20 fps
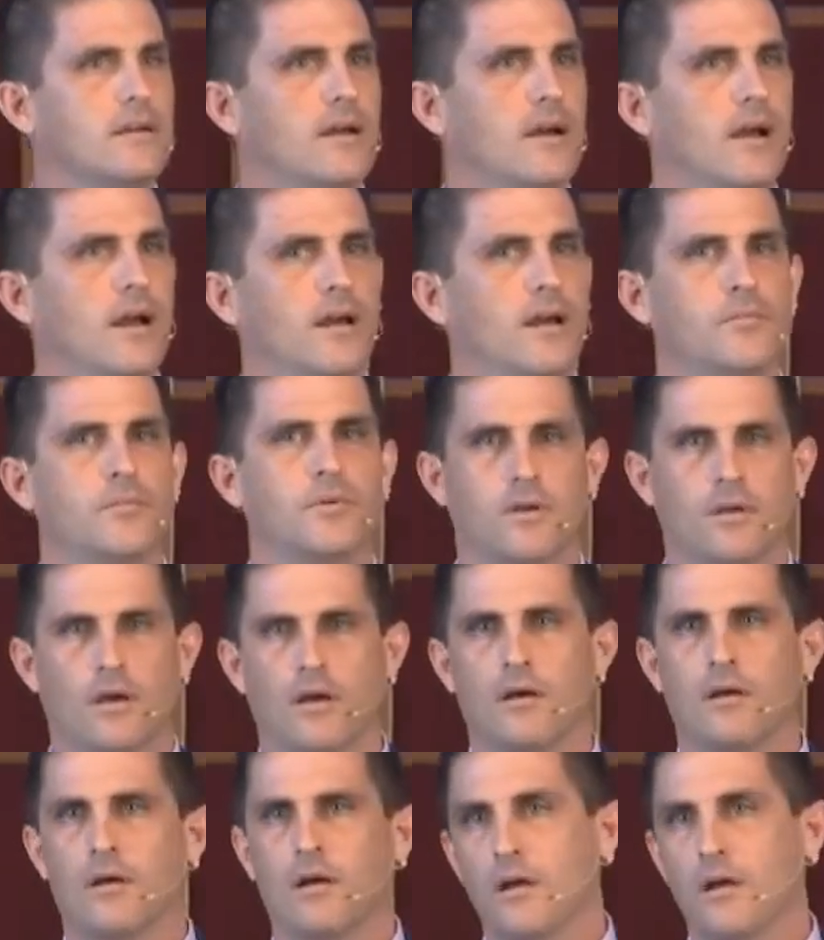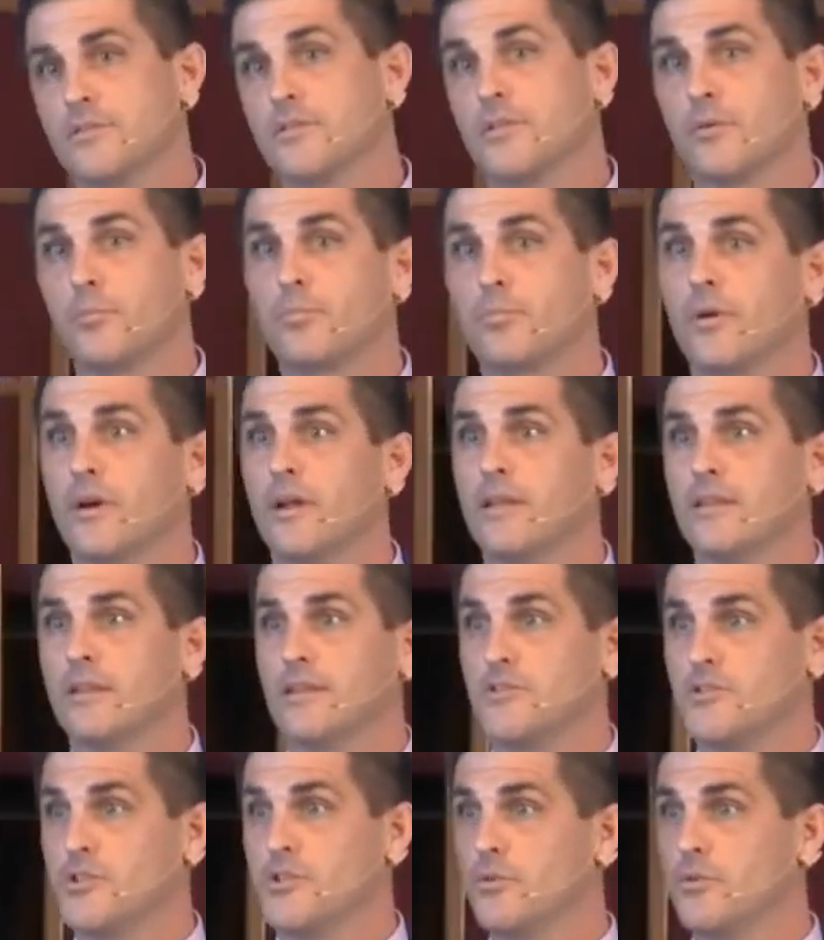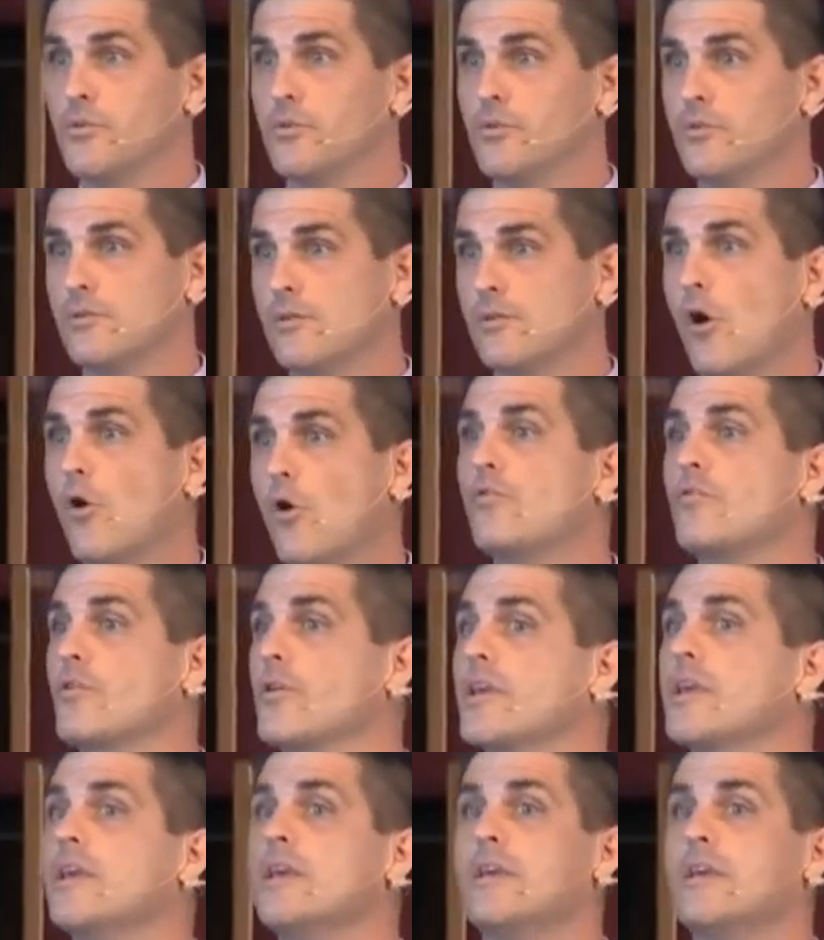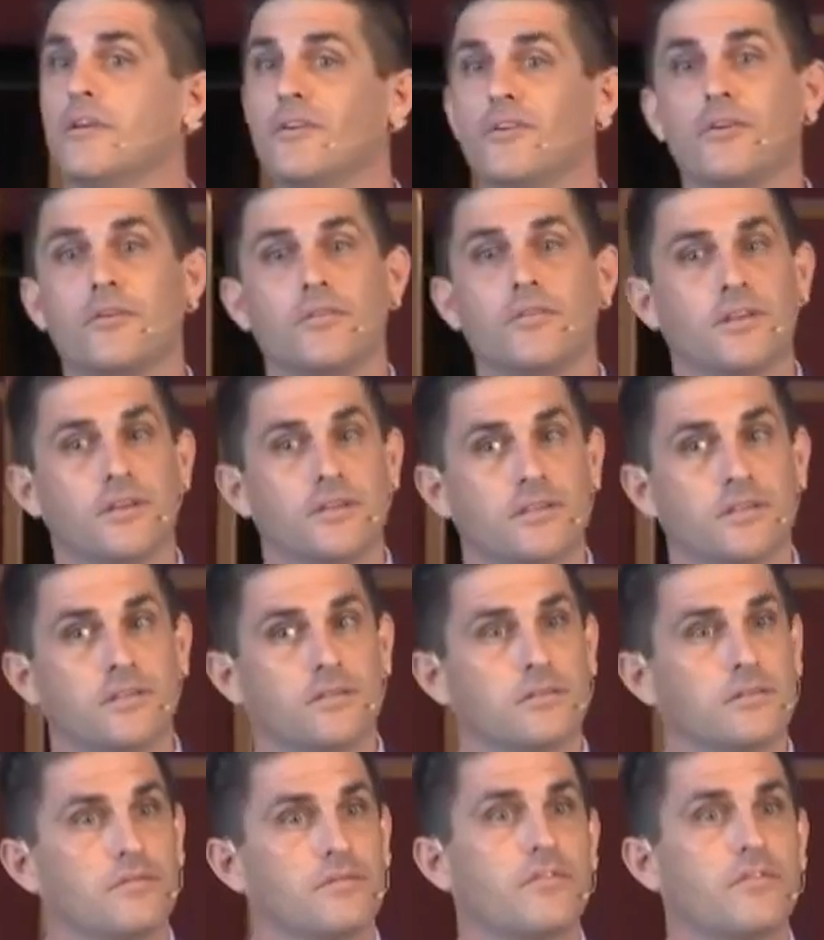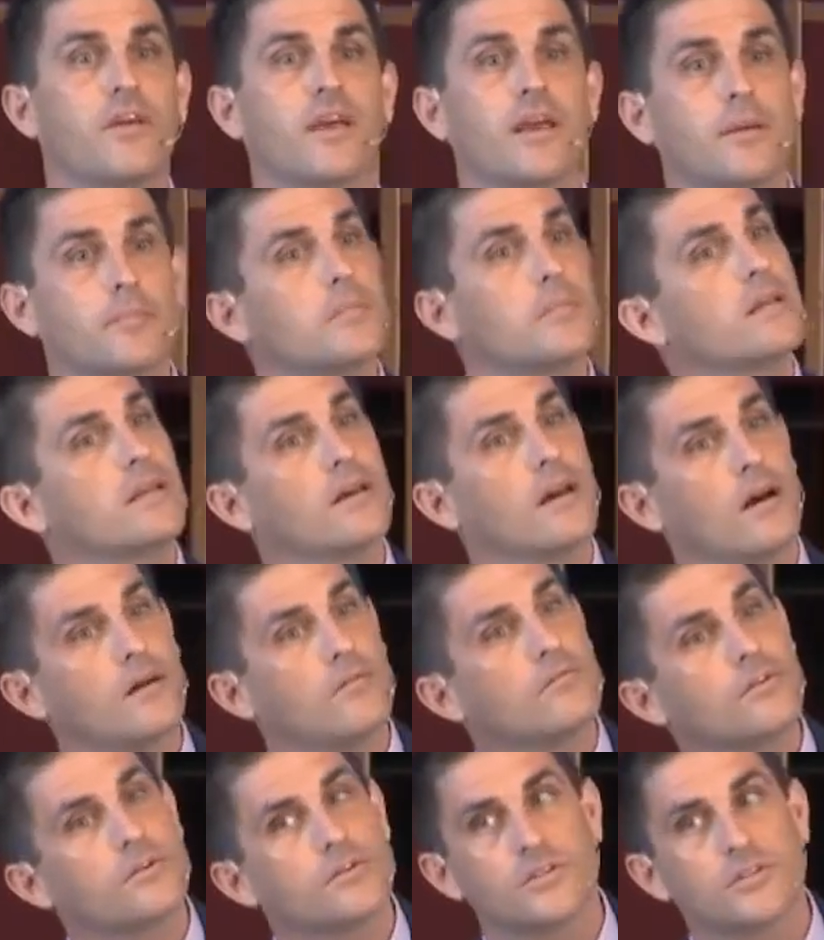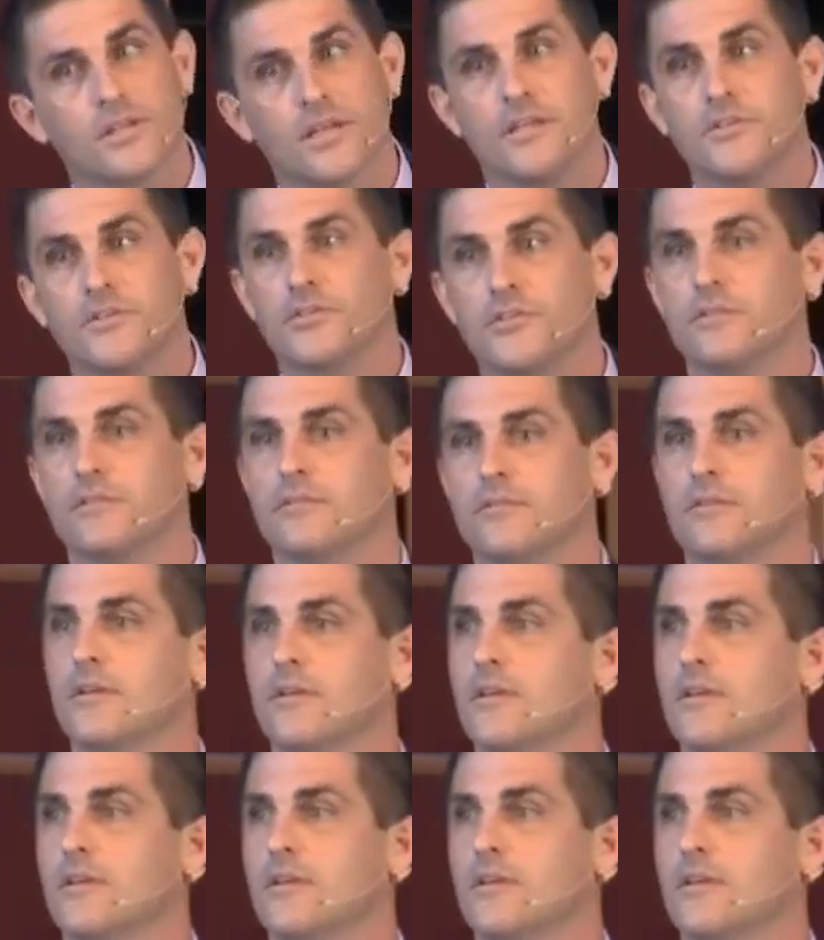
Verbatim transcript: I would also pray that as you overhear this family conversation,